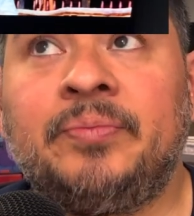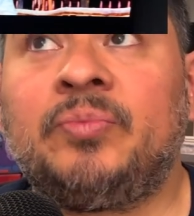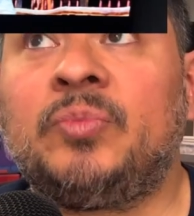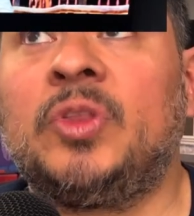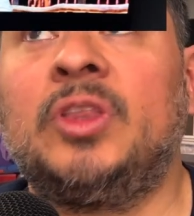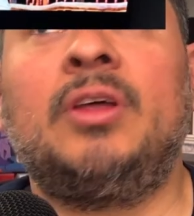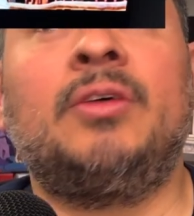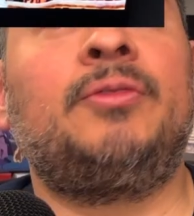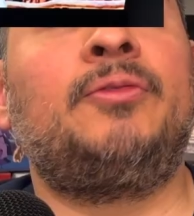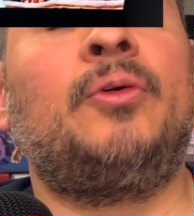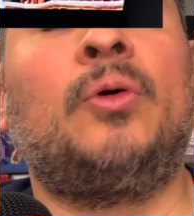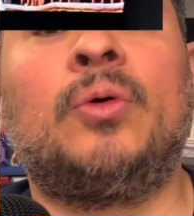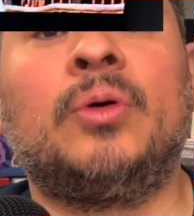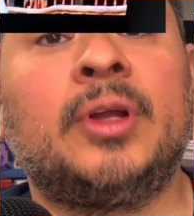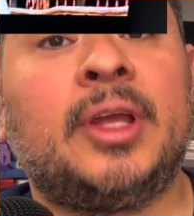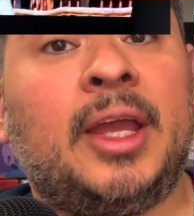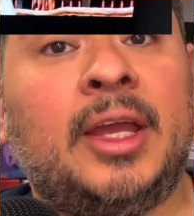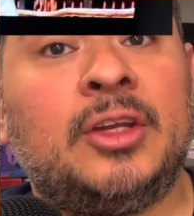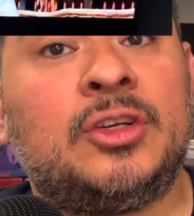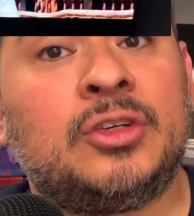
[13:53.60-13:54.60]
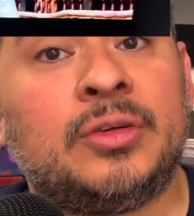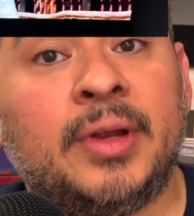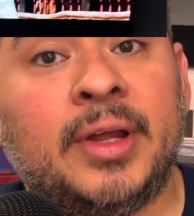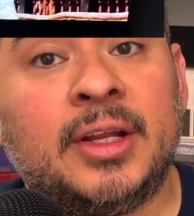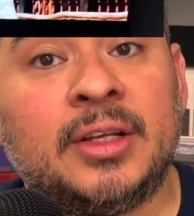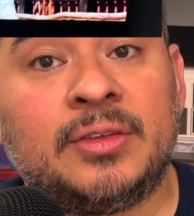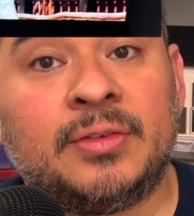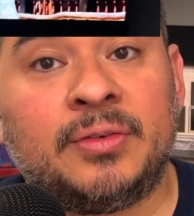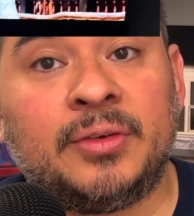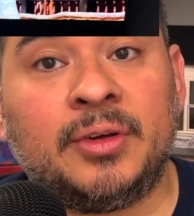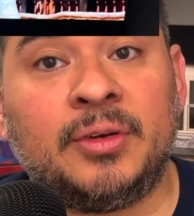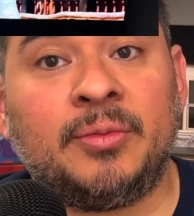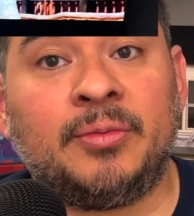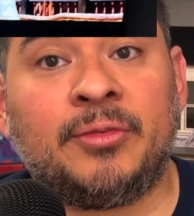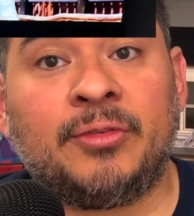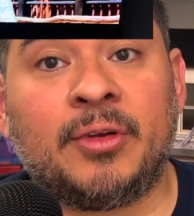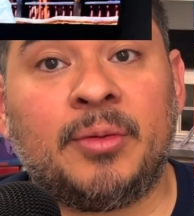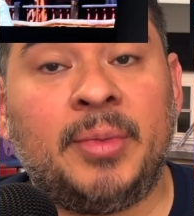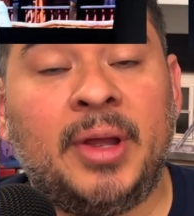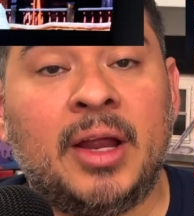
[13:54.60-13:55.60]
the 4K transfer
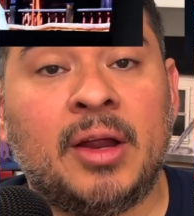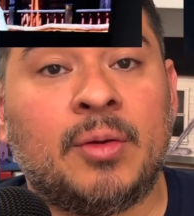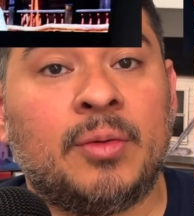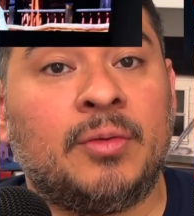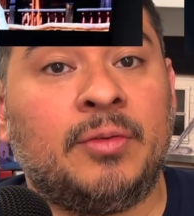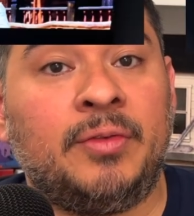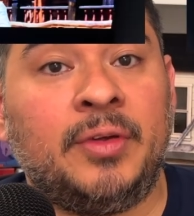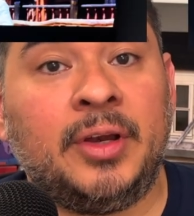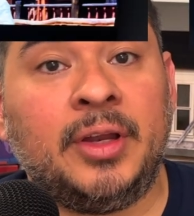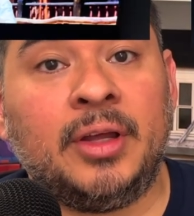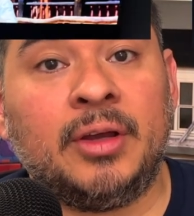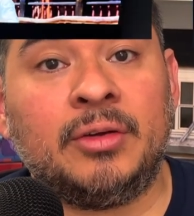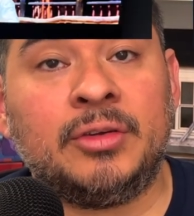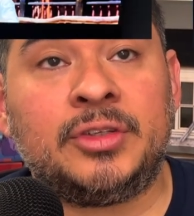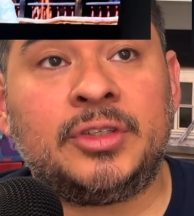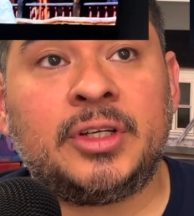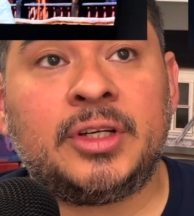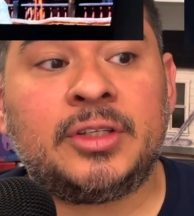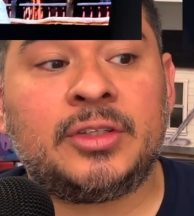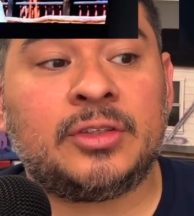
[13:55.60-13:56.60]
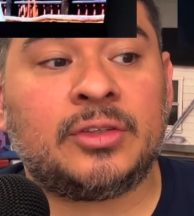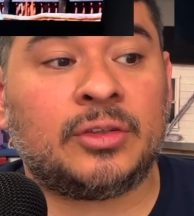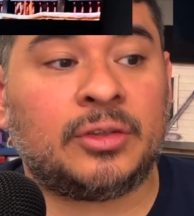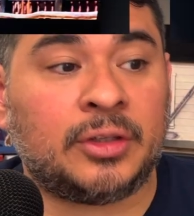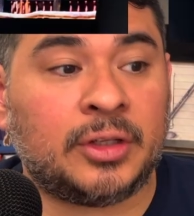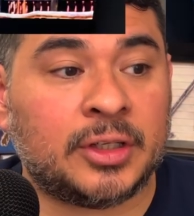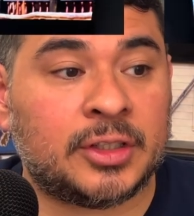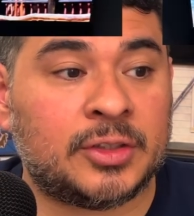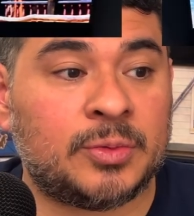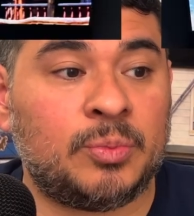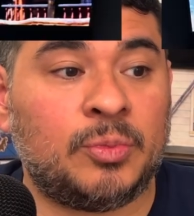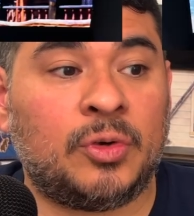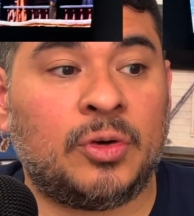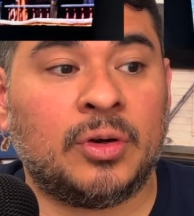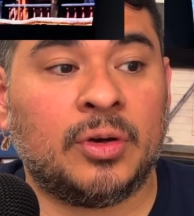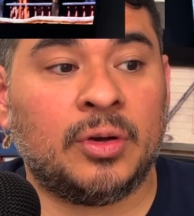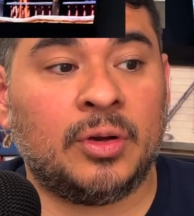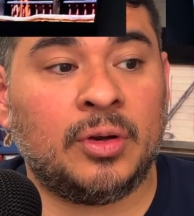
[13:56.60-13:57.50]
from Arrow Video just looks more